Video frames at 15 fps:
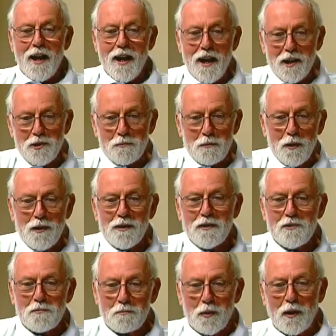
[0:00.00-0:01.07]

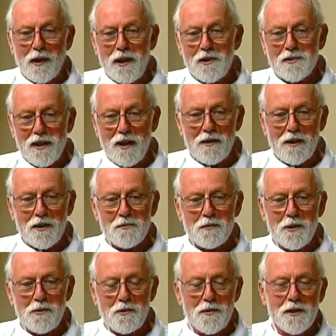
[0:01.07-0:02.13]
expertness plays out as we
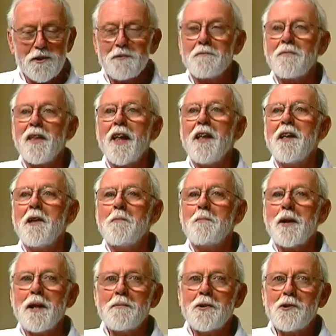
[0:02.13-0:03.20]
do this.
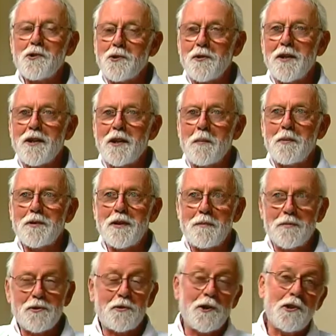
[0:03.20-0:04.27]
But I'm going to show you a couple
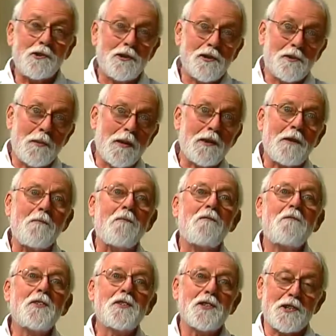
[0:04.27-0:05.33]
demonstrations about the
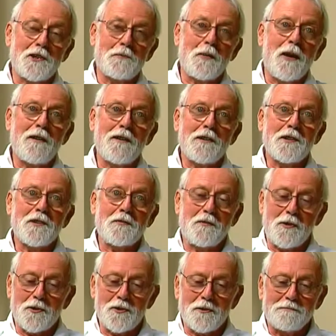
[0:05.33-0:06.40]
physics part of this
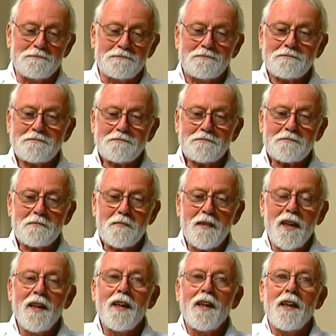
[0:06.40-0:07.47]
first.
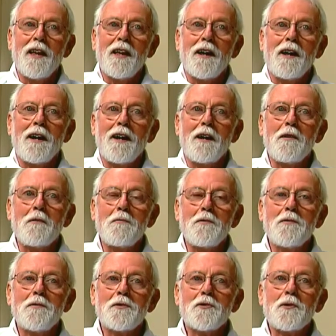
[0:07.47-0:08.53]
Uh,
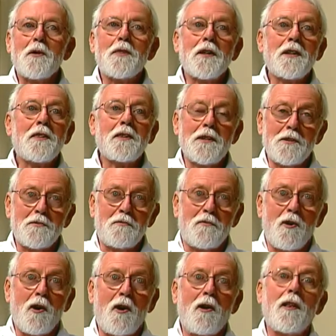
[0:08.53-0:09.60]
so you think things
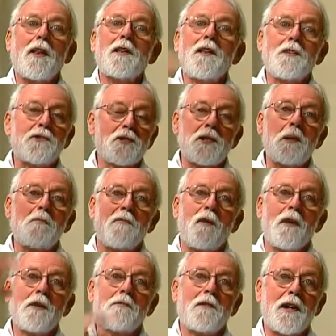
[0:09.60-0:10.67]
fall and they just keep
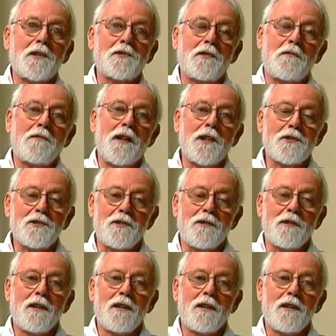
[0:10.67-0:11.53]
falling faster and faster.